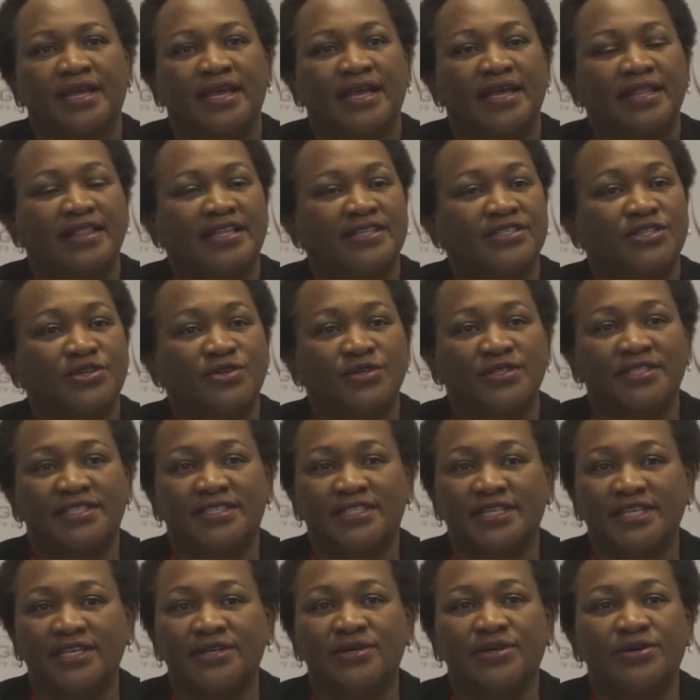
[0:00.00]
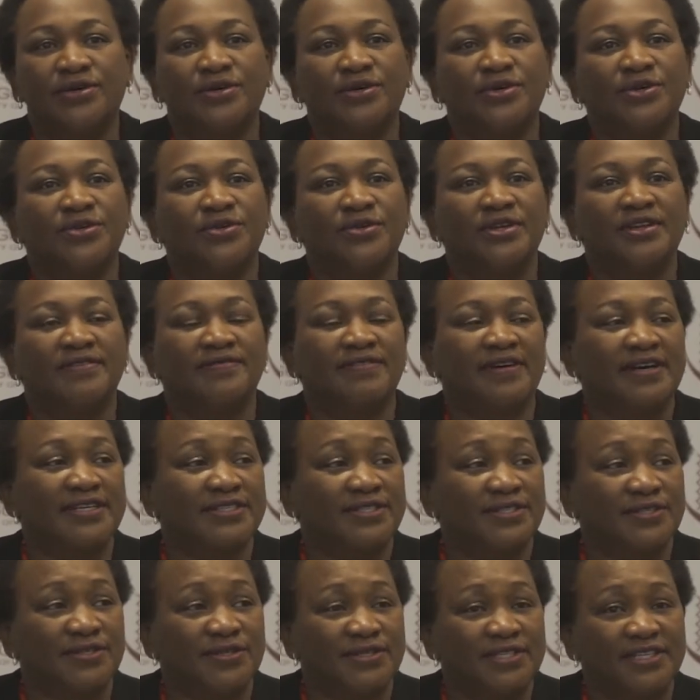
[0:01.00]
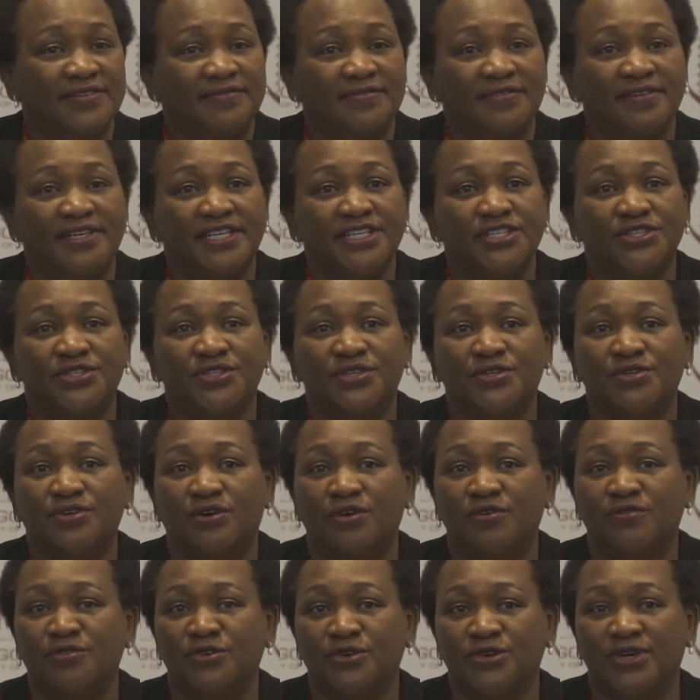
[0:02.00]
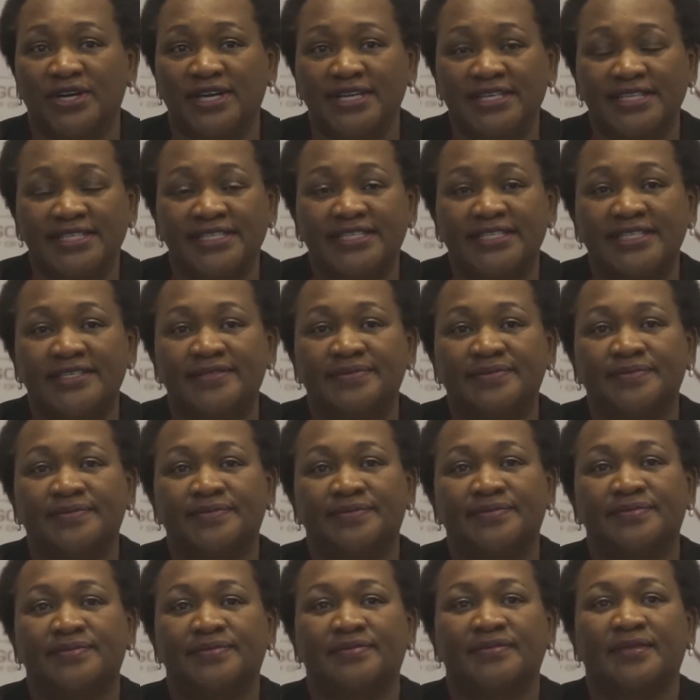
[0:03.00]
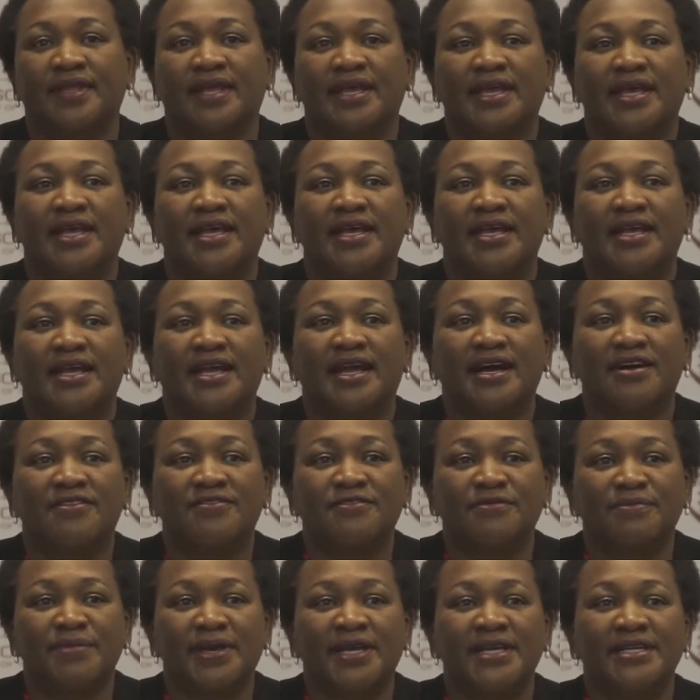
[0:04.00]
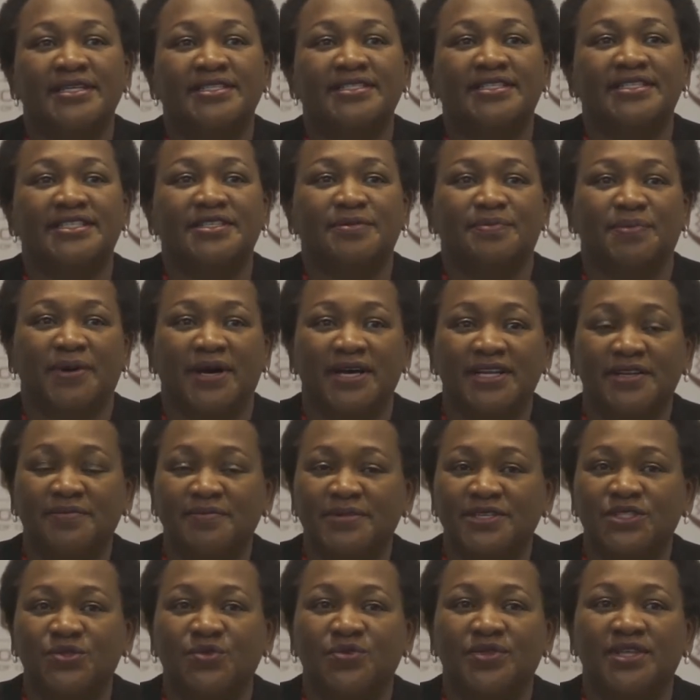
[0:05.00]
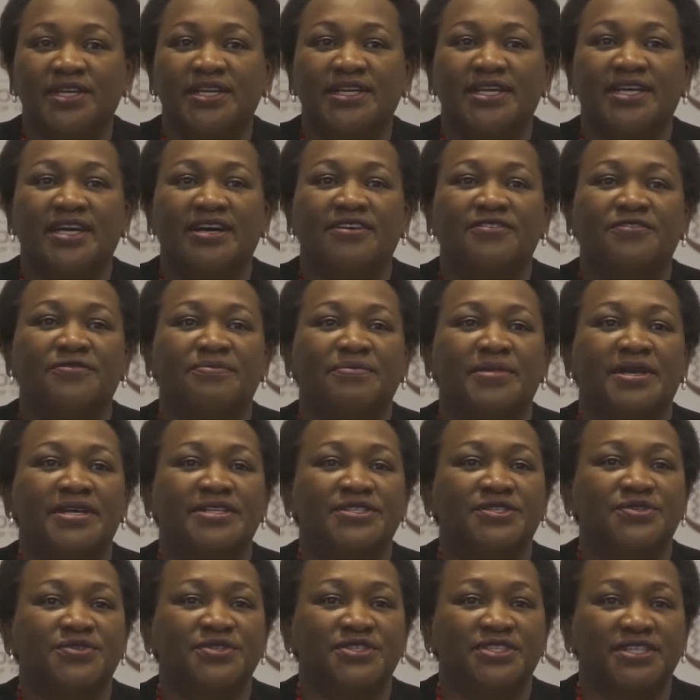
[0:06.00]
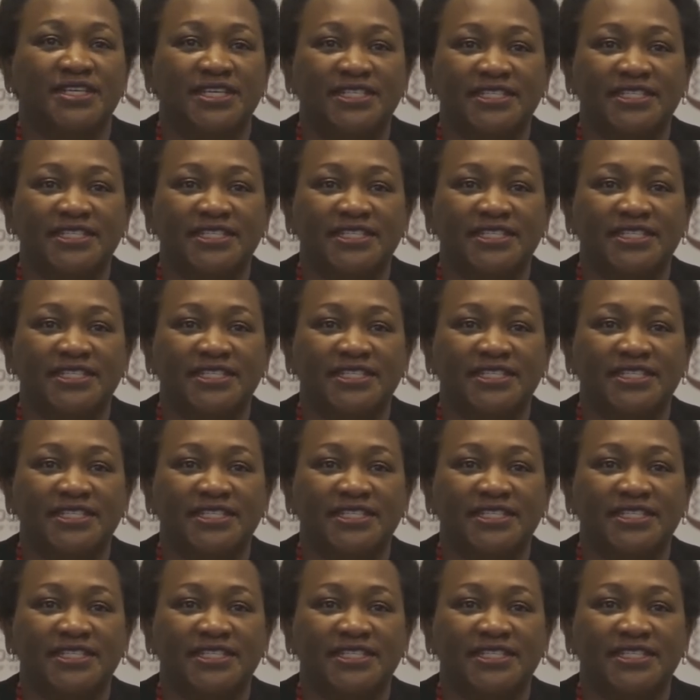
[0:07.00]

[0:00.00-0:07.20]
There's no single universal definition of rurality. Governments, departments within governments, research